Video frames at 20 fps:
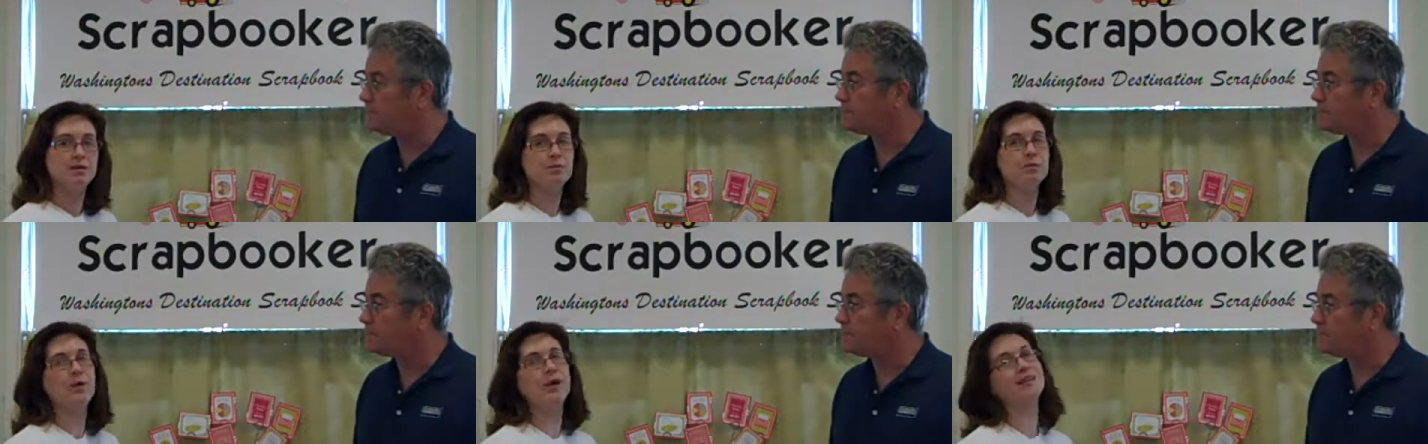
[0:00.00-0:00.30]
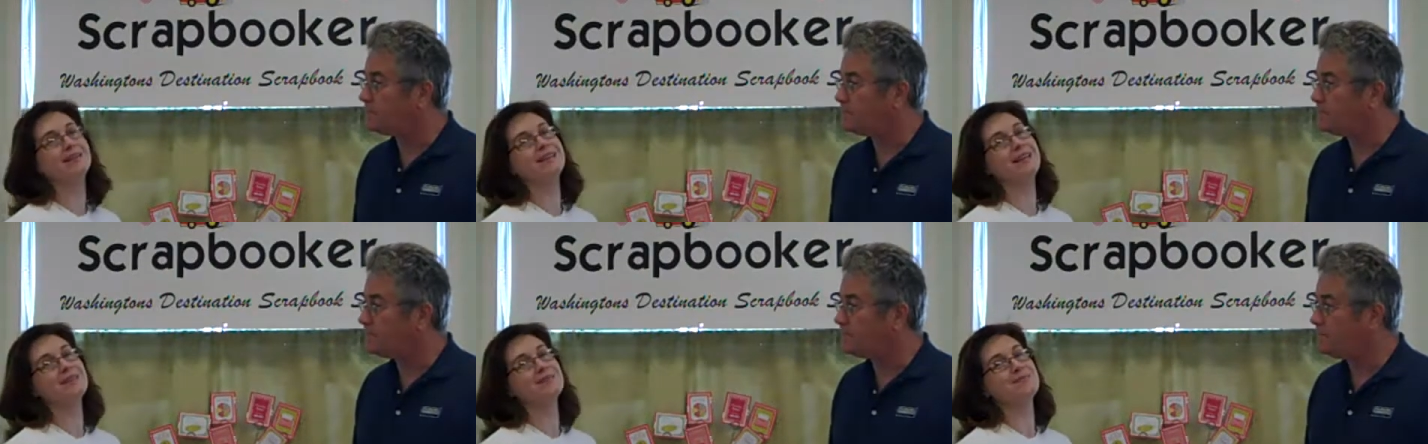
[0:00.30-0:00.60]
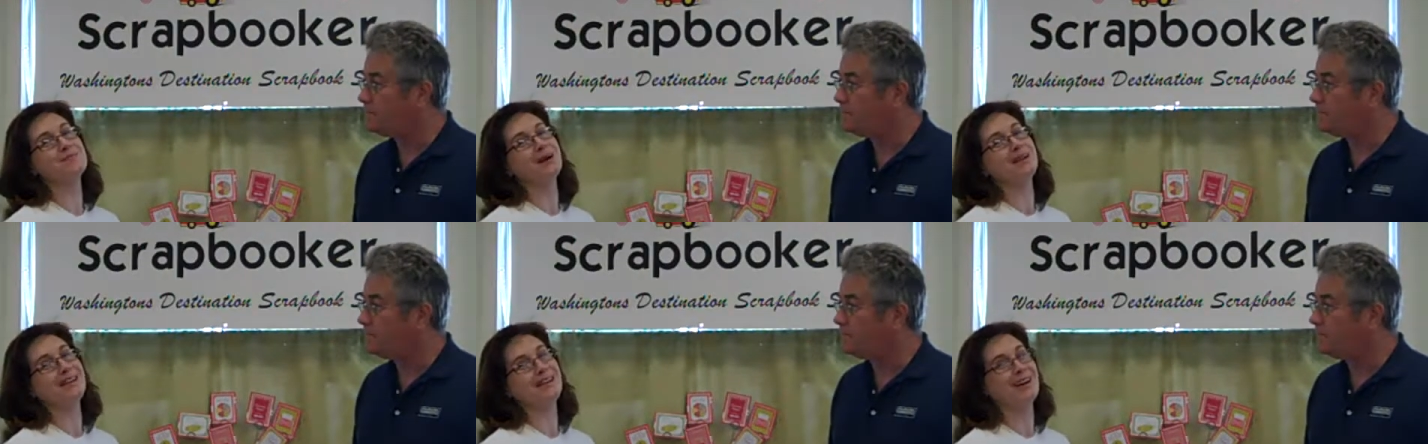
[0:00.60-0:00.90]

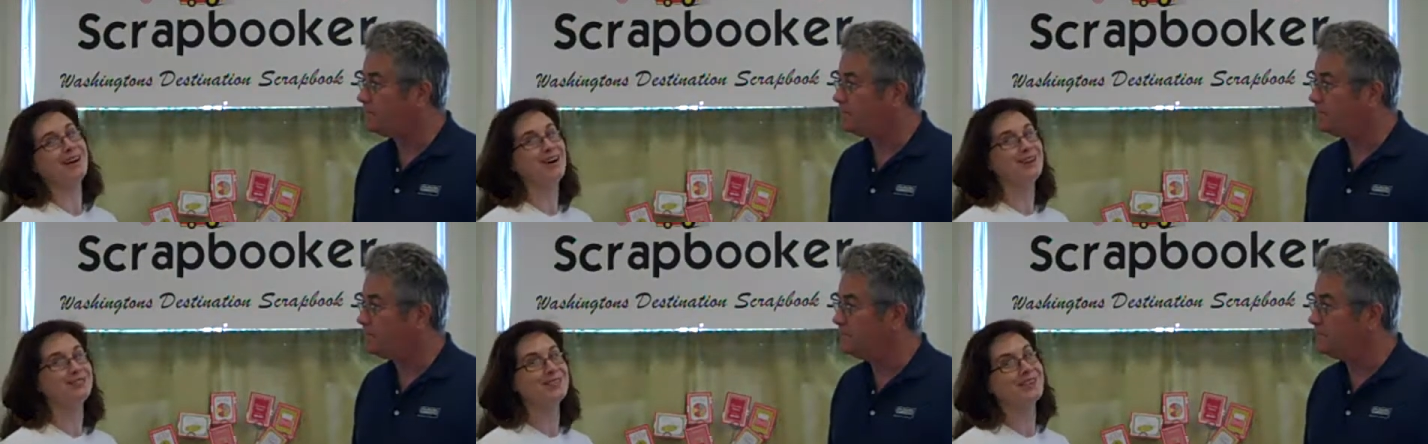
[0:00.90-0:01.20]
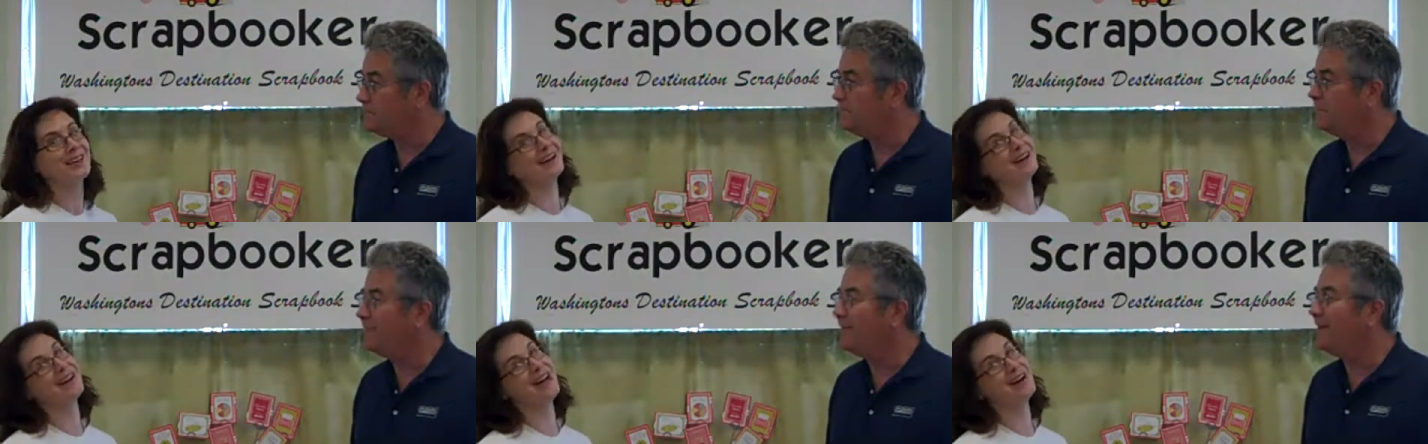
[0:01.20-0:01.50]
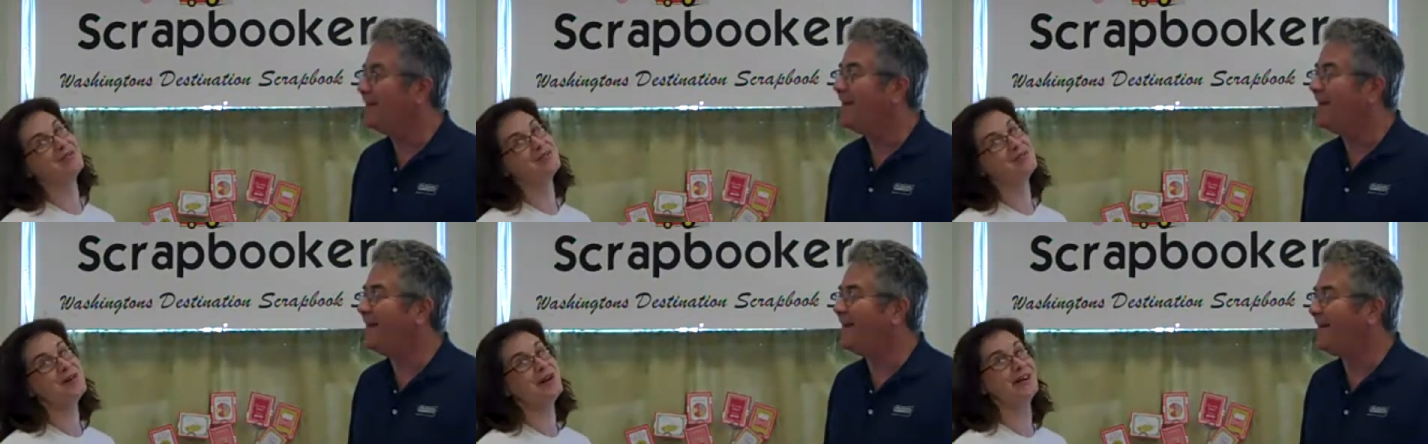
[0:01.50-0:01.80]
Speaker 1: Wednesday's my day off. I got to
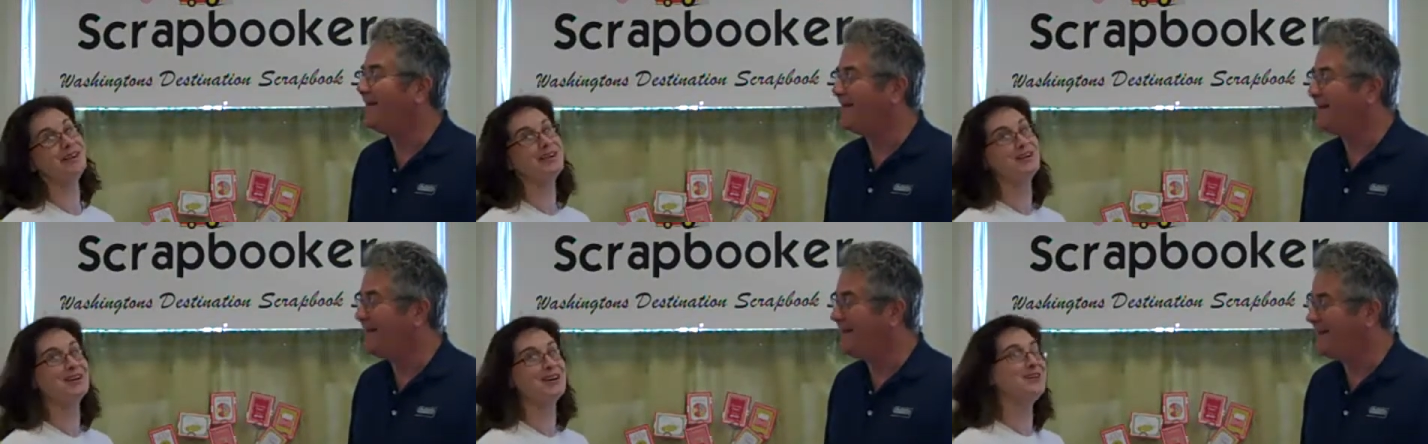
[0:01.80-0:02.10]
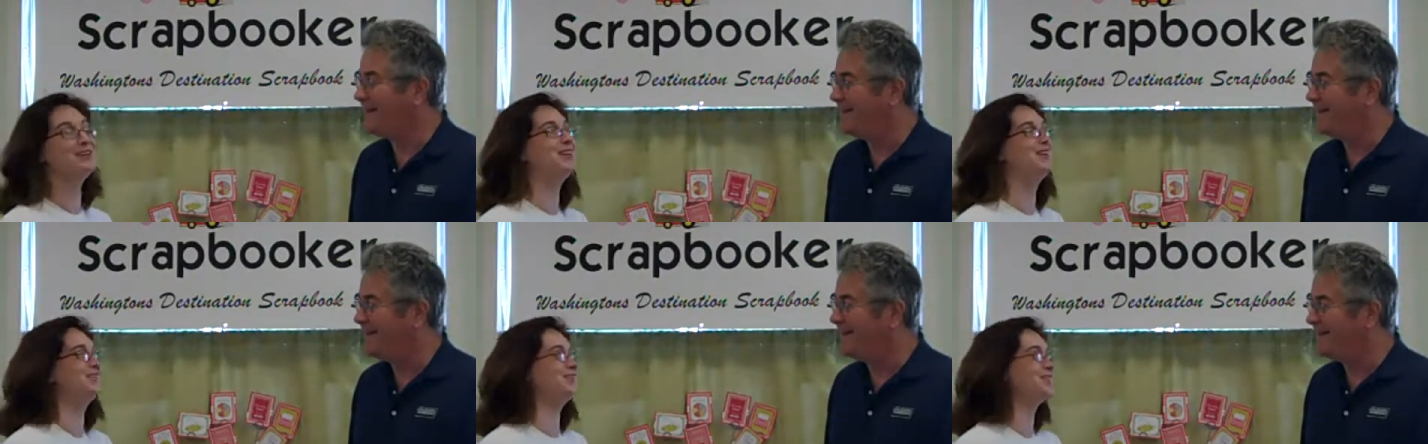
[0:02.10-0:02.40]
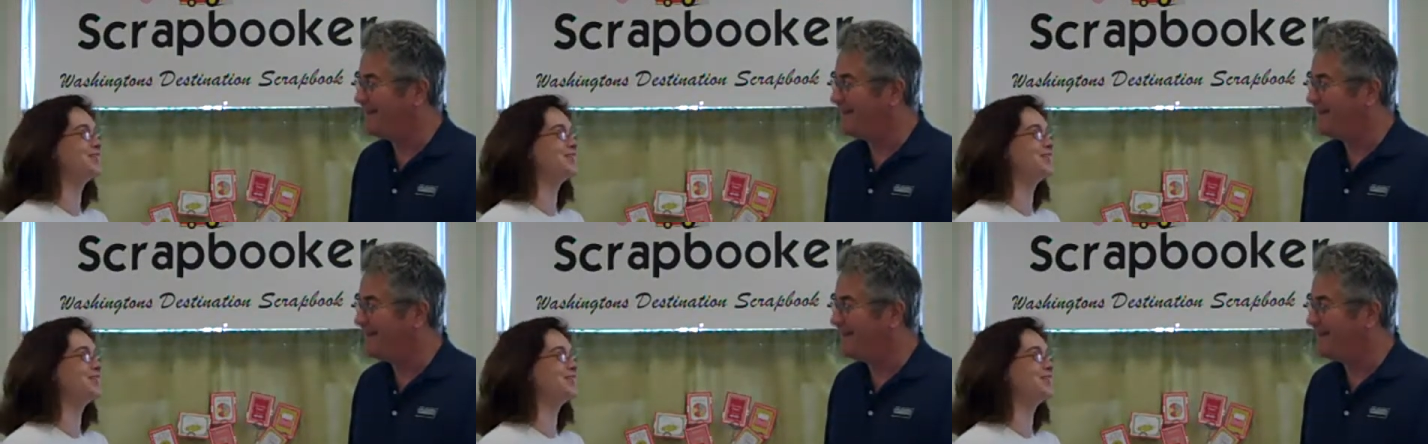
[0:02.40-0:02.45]
have one, you know.